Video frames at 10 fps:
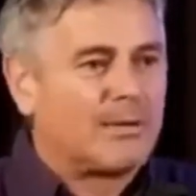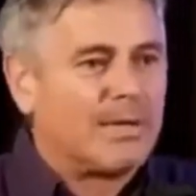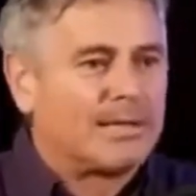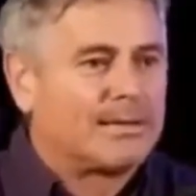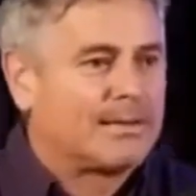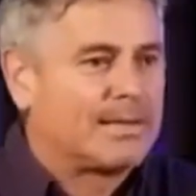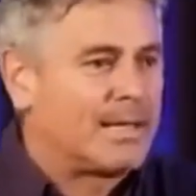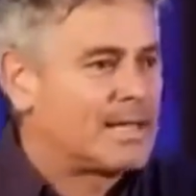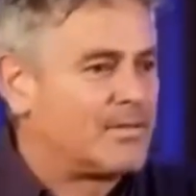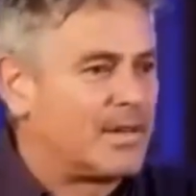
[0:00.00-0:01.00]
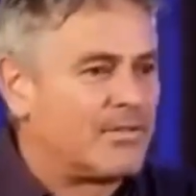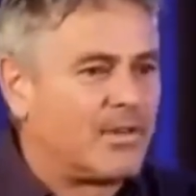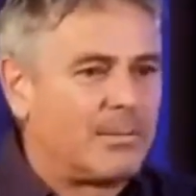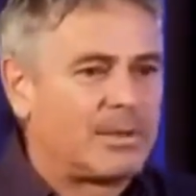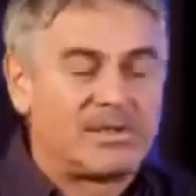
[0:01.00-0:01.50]
Anyway, it didn't get us very
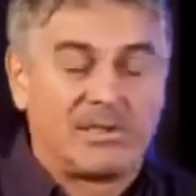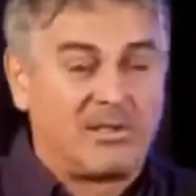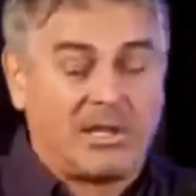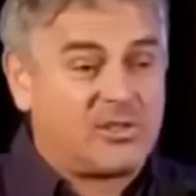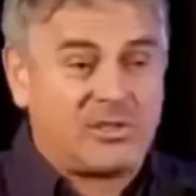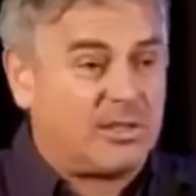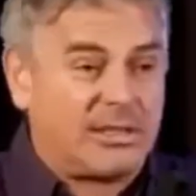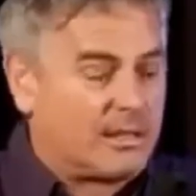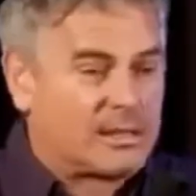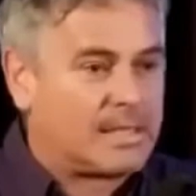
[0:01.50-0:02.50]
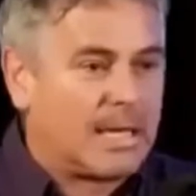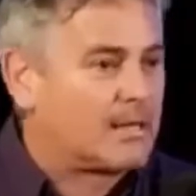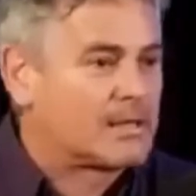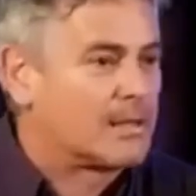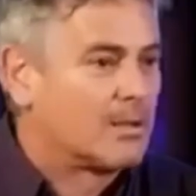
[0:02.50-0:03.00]
far because the judges didn't
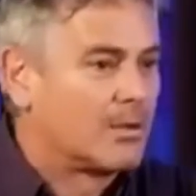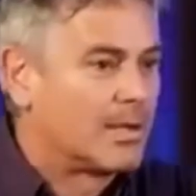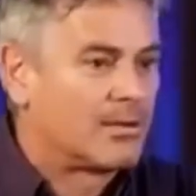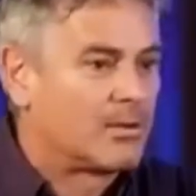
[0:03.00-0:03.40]
understand this at all.